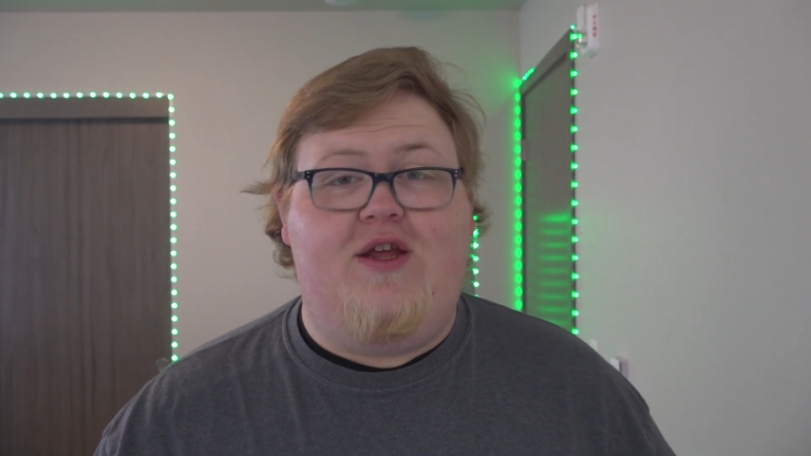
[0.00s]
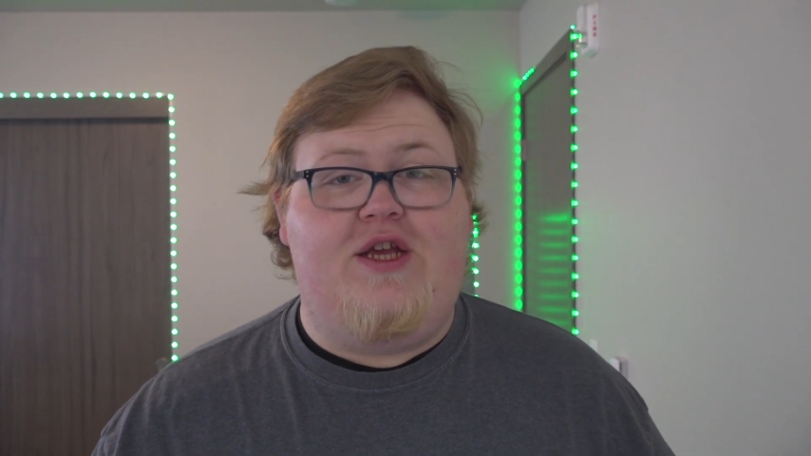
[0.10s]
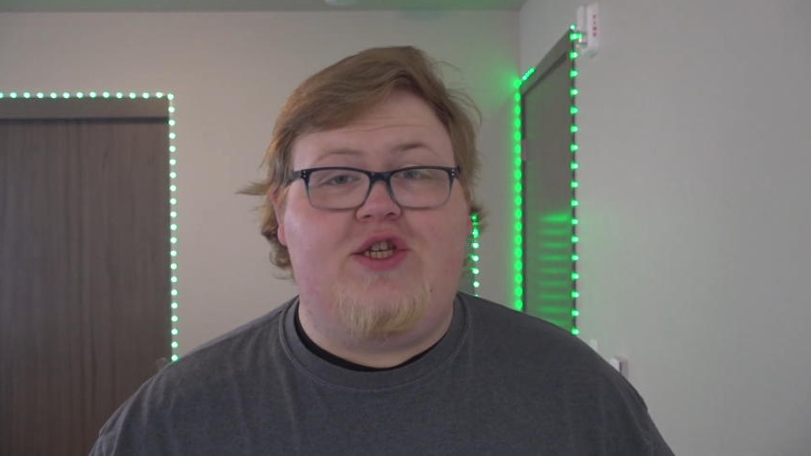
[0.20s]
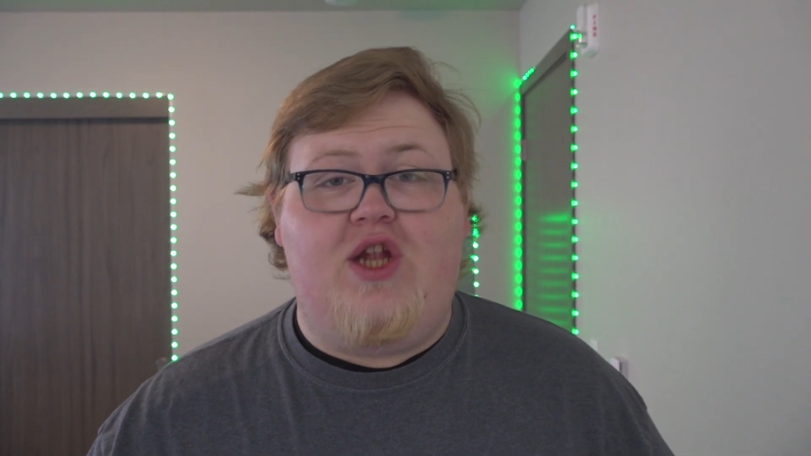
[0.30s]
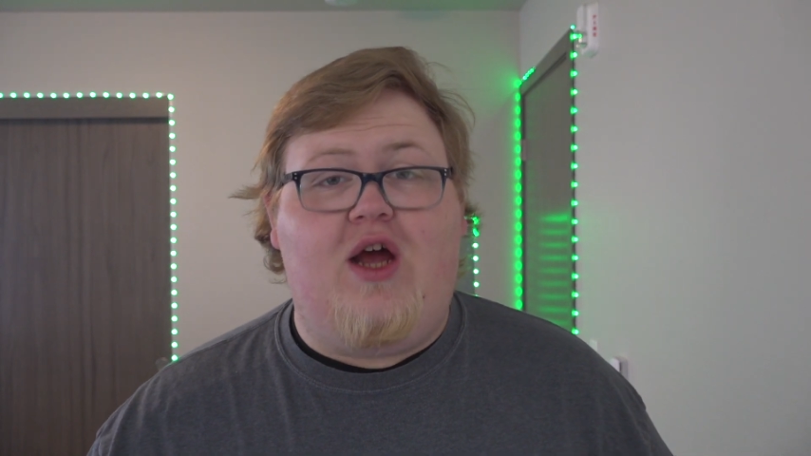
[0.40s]

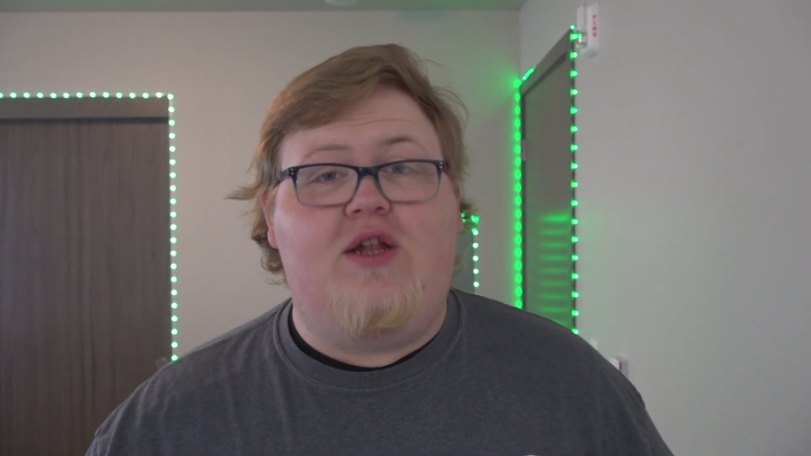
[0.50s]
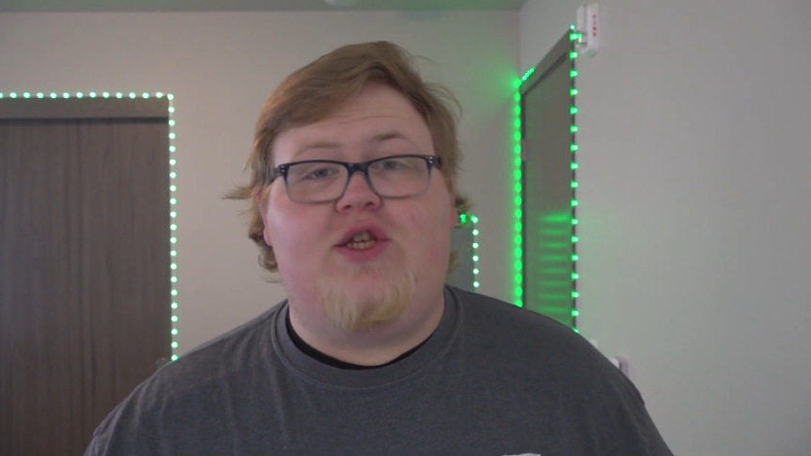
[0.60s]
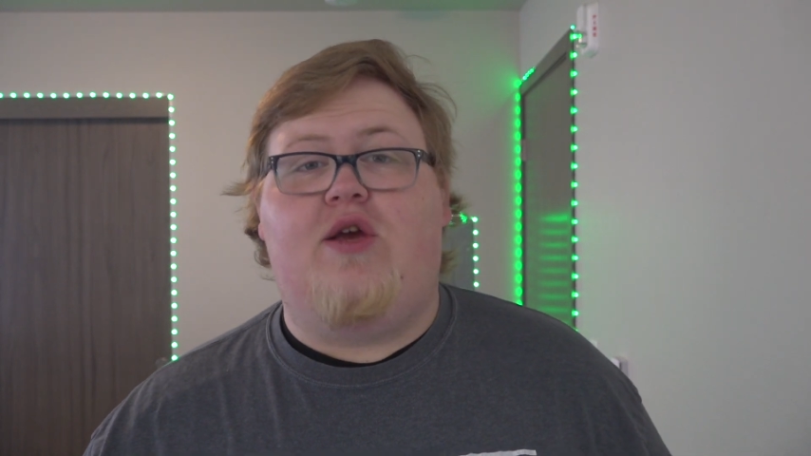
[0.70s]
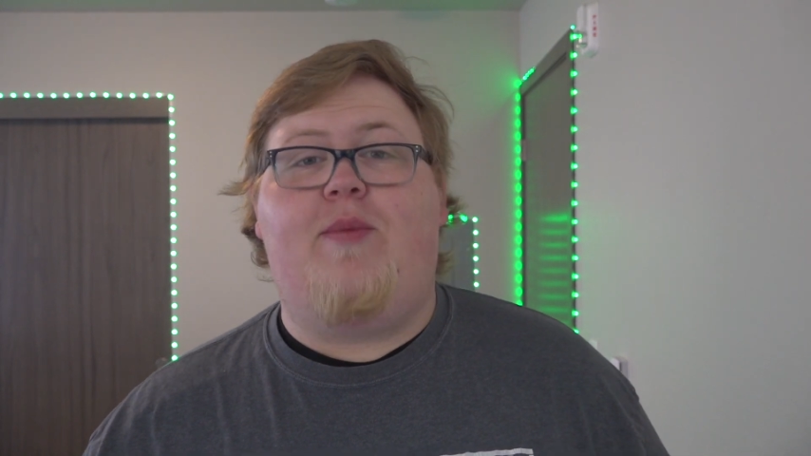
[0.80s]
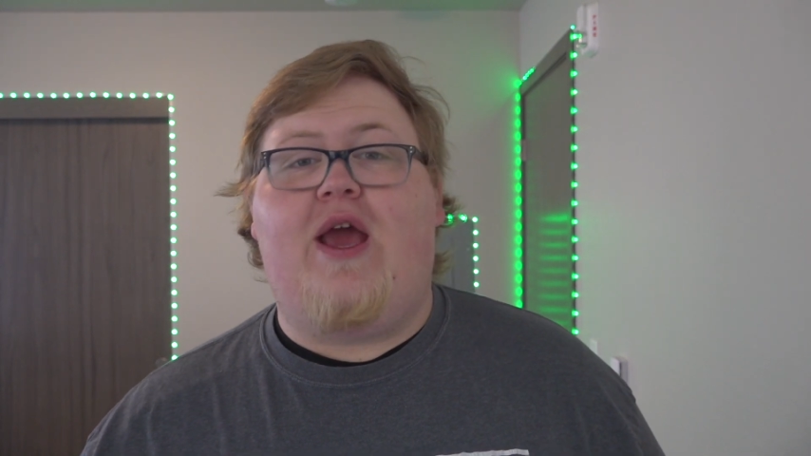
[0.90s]
He's not
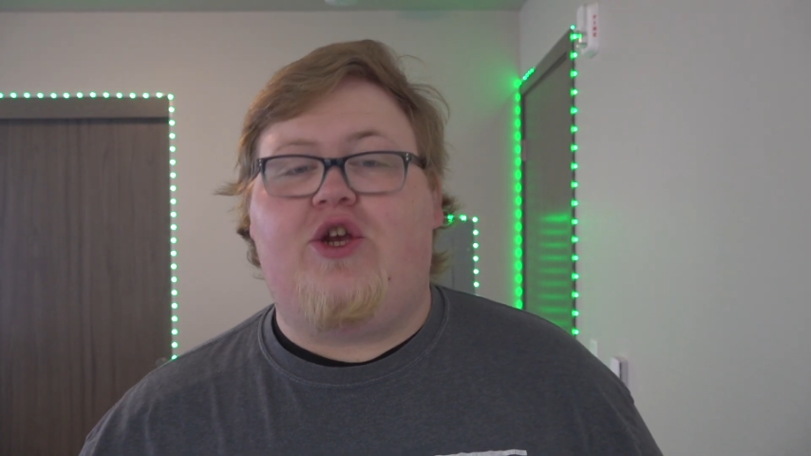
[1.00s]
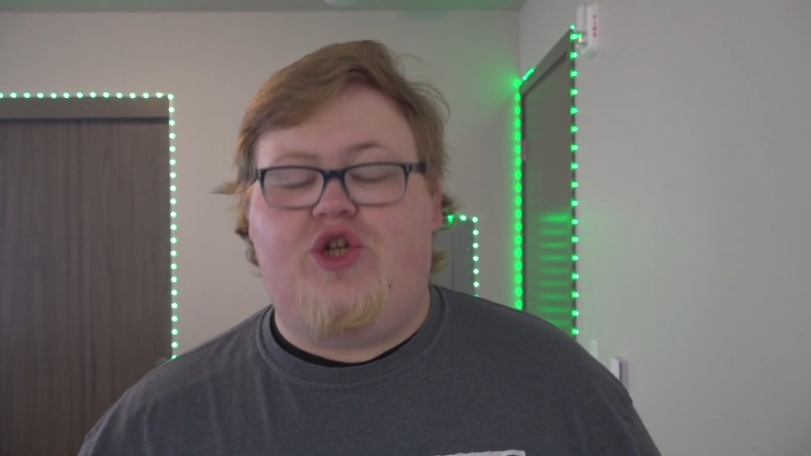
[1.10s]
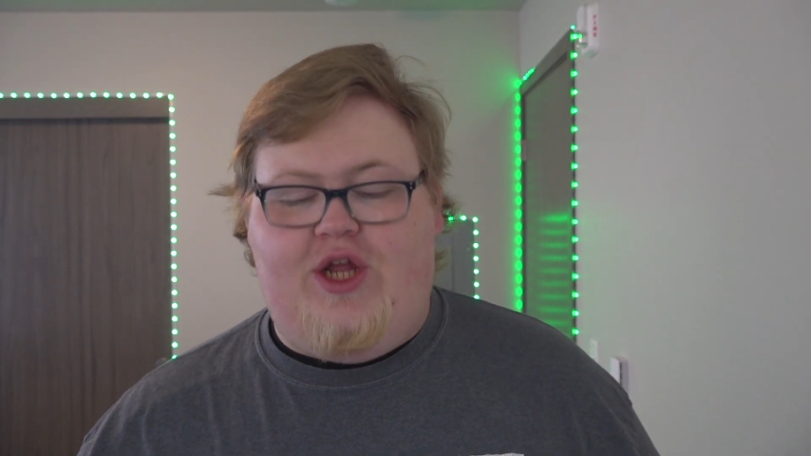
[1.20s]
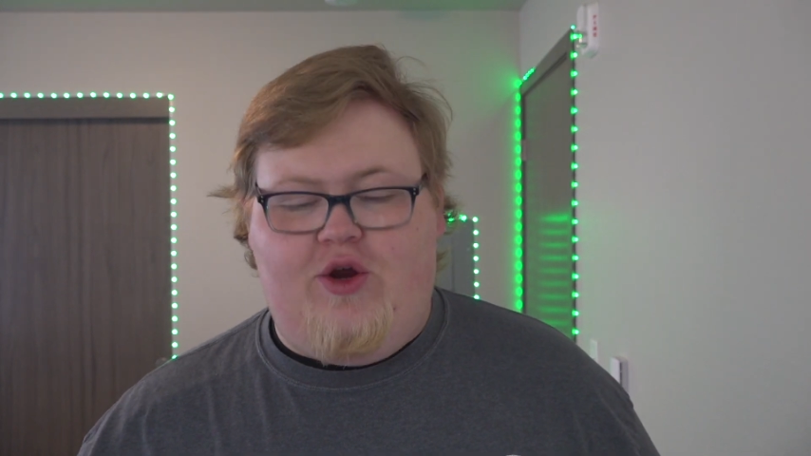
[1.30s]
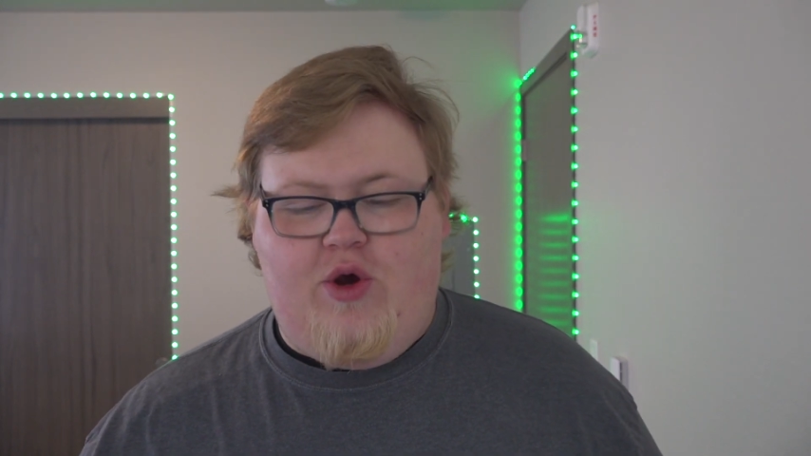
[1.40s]
some
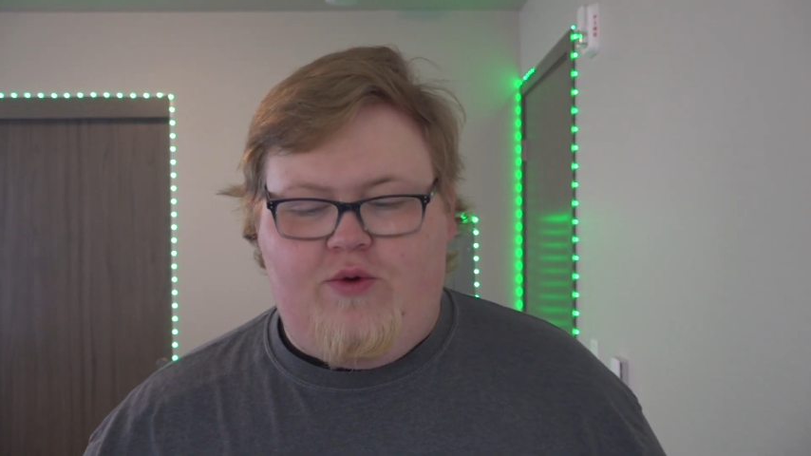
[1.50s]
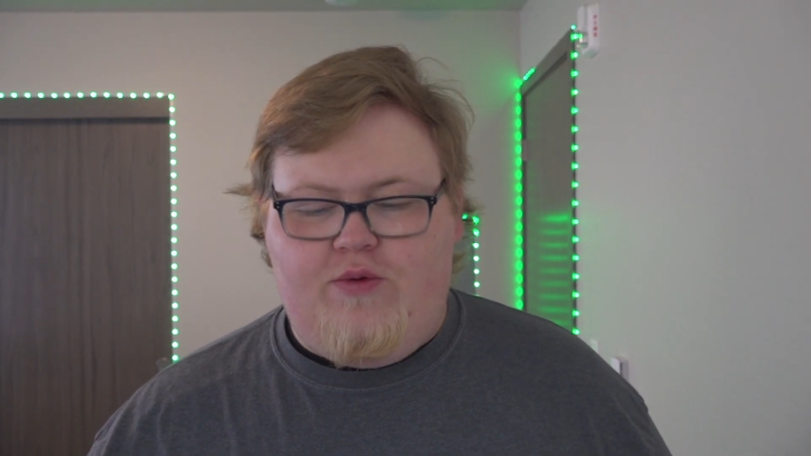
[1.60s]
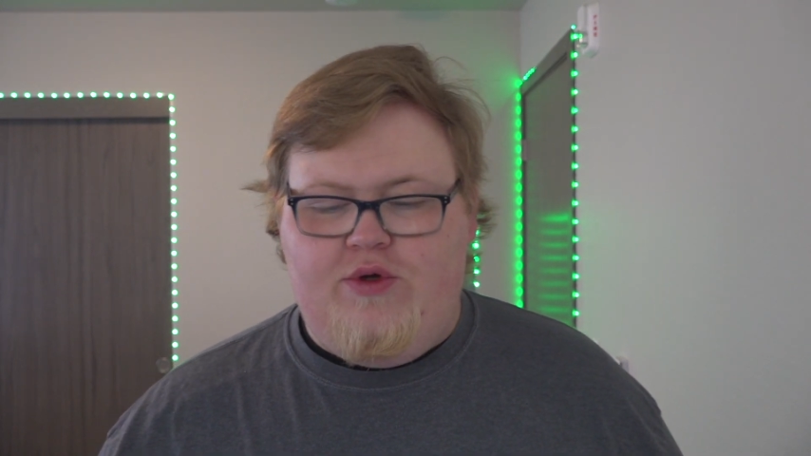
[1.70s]
action hero.